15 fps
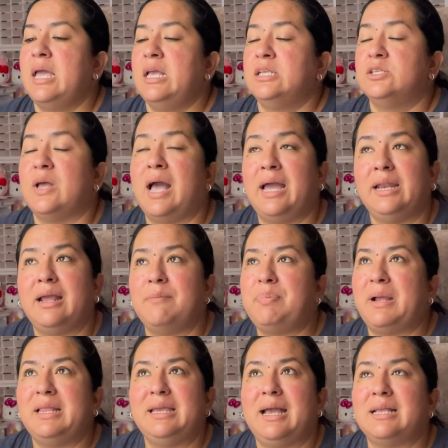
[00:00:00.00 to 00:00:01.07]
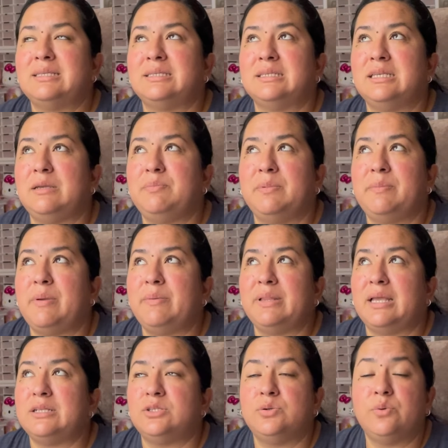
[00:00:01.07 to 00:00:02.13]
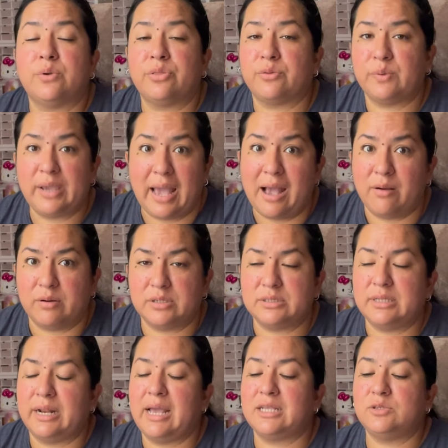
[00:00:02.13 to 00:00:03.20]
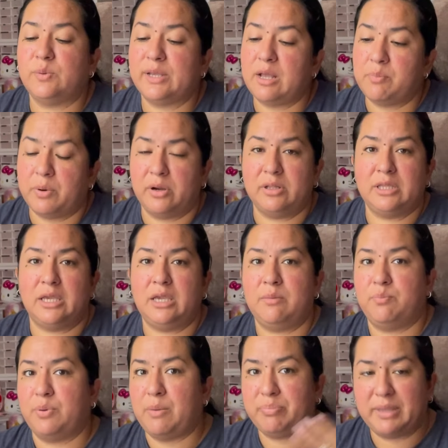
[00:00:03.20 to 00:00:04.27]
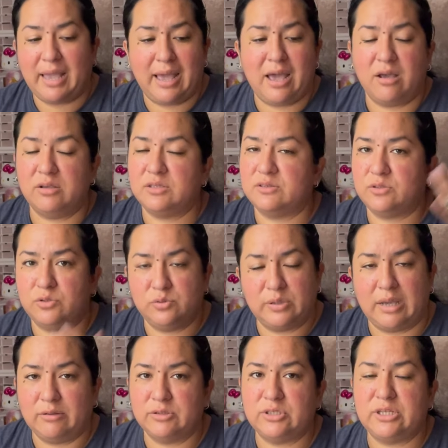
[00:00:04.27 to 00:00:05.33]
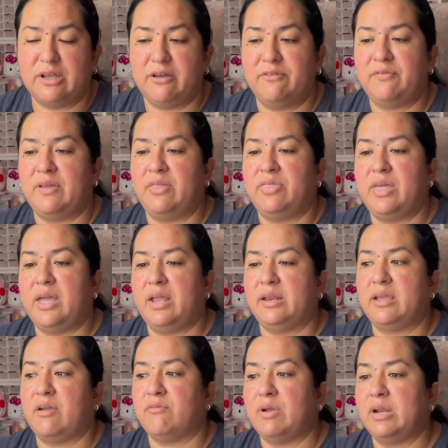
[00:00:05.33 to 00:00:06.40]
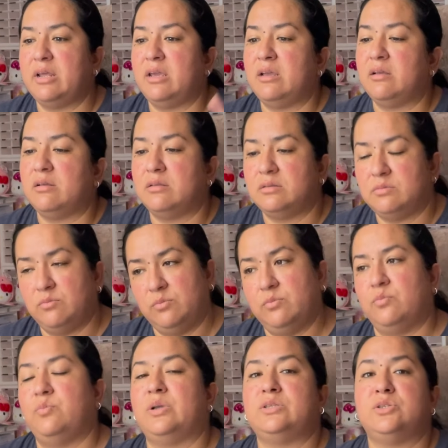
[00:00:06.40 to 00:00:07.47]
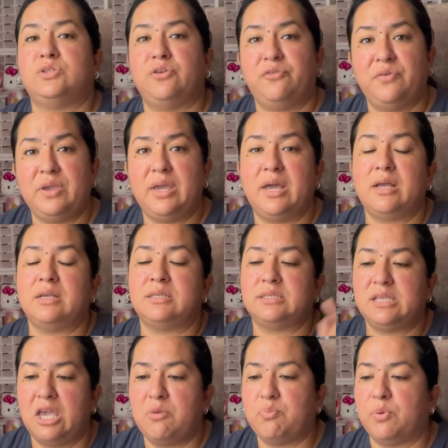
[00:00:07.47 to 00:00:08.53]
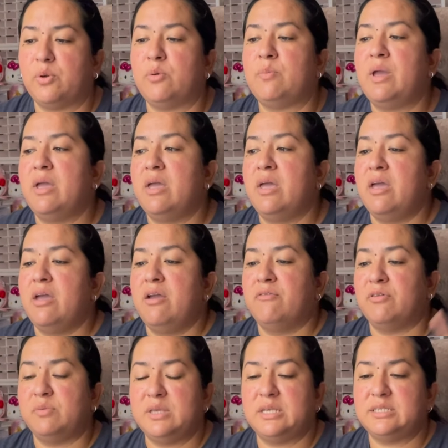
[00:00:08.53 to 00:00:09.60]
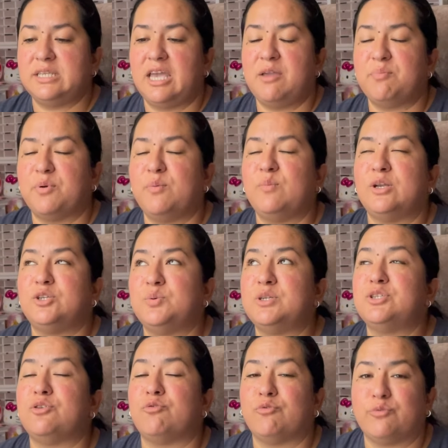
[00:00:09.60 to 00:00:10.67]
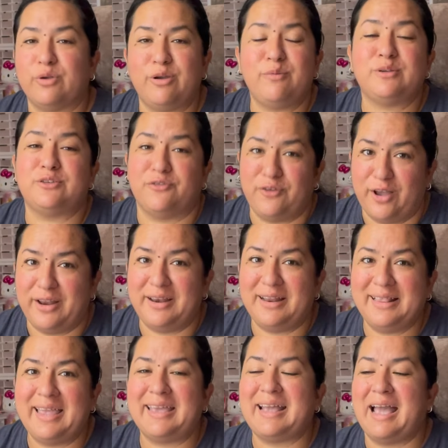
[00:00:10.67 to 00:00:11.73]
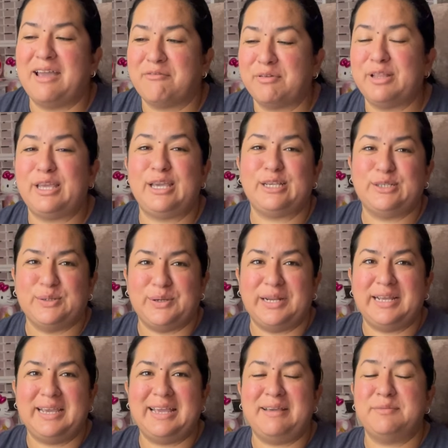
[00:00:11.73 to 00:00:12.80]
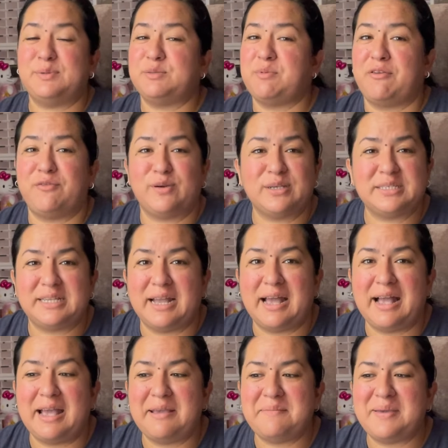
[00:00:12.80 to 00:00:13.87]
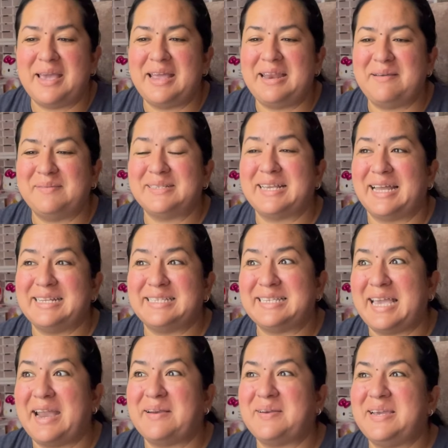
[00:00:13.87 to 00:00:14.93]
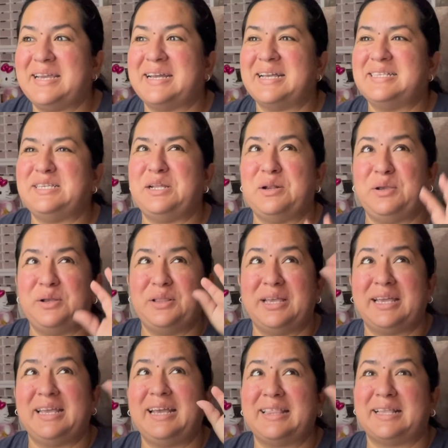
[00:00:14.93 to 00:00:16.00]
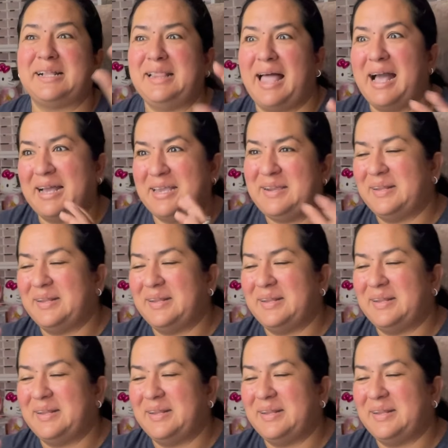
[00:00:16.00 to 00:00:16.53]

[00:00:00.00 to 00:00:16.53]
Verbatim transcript: So I probably got sleep maybe like 2 or 3 hours. Then I had to wake up early, prep the house, do house stuff, then get ready. Went to Sophia, escape room. From the escape room, which was, it was fun. Like, I really enjoyed it. It was my first time and it was kind of scary because, you know, you're looking at the clock and